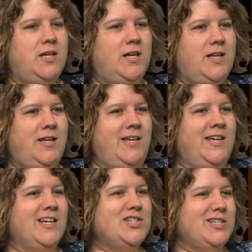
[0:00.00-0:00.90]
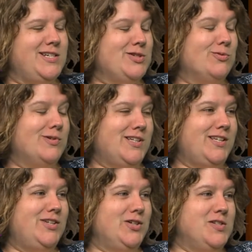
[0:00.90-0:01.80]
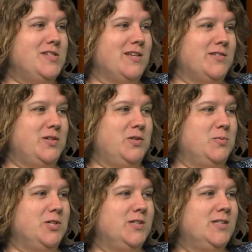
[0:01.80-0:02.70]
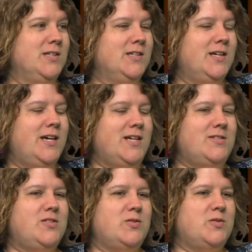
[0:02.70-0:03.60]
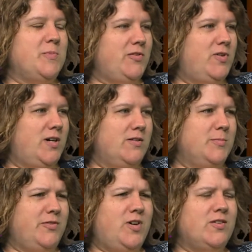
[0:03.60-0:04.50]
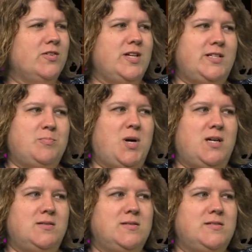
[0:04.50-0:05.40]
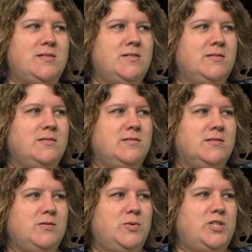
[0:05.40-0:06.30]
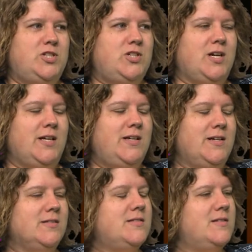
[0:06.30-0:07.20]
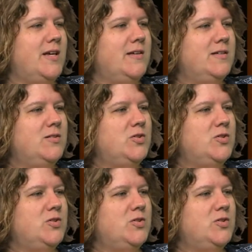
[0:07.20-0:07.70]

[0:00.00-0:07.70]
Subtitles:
And he actually has a really good sense of humor. And so does my father. My father likes puns, which I can't stand.